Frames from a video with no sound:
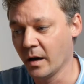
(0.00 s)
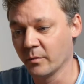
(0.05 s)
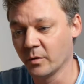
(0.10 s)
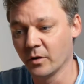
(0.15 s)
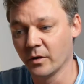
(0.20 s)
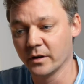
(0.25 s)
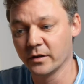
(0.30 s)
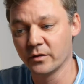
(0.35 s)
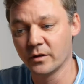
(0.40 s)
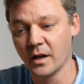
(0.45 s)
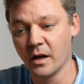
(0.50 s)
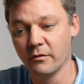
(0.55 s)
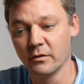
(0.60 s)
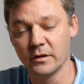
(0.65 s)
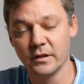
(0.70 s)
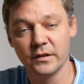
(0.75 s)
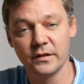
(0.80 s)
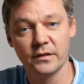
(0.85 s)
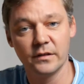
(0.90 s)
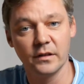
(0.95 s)
I'm going to cover
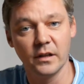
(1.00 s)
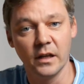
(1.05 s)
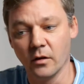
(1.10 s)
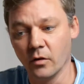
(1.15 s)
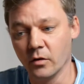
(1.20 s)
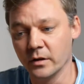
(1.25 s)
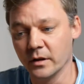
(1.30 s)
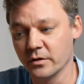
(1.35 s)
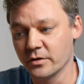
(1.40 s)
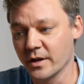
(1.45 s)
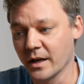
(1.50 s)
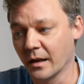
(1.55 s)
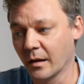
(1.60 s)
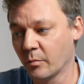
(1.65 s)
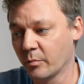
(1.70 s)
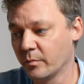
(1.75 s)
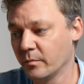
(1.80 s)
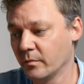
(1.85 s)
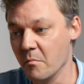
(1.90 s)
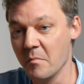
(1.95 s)
this on the
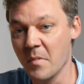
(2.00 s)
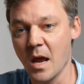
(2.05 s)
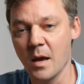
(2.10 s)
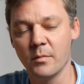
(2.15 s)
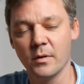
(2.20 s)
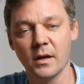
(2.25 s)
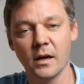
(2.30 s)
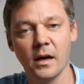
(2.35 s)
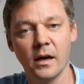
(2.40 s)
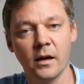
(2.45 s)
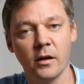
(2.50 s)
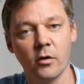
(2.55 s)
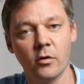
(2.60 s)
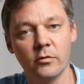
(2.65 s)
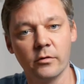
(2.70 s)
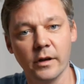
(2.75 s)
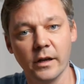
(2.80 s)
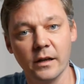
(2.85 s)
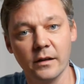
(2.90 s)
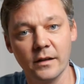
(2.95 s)
channel. Maybe I
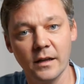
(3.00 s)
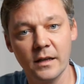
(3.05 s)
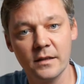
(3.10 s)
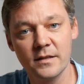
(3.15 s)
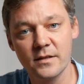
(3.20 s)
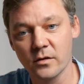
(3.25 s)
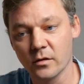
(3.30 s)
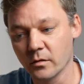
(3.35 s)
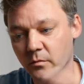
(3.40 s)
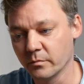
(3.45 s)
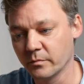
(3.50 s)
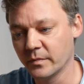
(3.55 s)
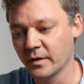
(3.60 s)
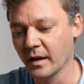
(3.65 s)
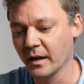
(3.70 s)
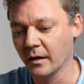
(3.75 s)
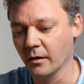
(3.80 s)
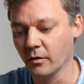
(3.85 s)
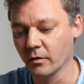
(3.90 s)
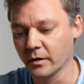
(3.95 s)
already did, so
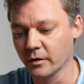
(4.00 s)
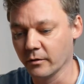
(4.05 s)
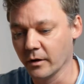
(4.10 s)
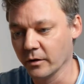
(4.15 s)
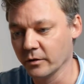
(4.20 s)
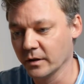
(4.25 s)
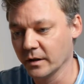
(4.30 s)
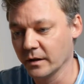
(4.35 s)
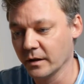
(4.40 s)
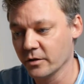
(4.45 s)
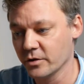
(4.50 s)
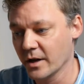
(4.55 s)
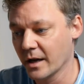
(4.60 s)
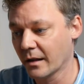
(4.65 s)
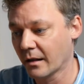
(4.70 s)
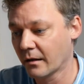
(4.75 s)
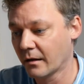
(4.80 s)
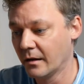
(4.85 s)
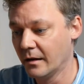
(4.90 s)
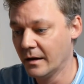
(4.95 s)
take a look around in the
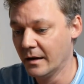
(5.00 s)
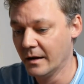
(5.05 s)
channel.